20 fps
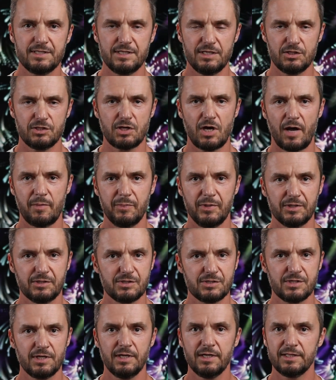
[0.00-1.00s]
see
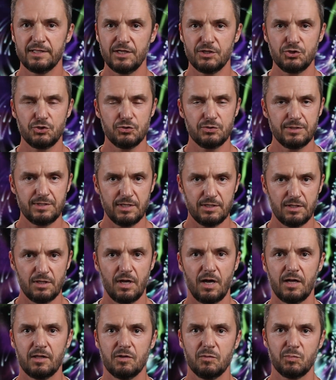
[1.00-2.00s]
topics that you did
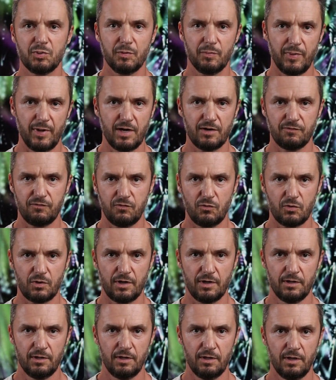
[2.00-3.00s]
not prepare
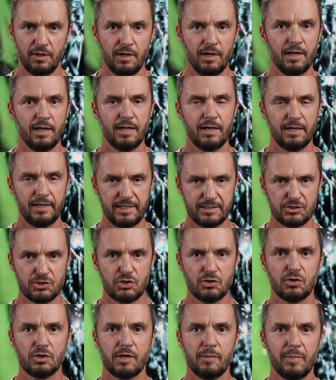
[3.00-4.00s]
for. Let's
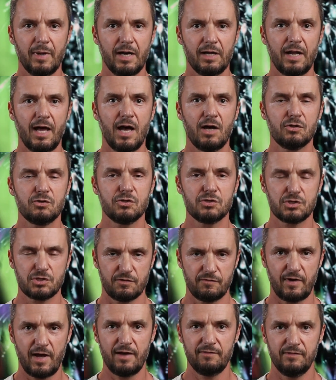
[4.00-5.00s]
talk about how to
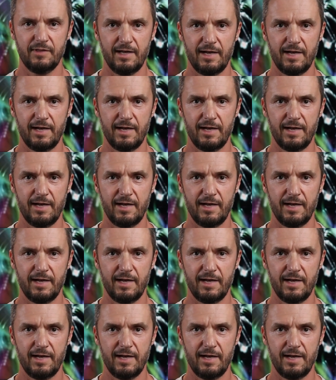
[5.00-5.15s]
survive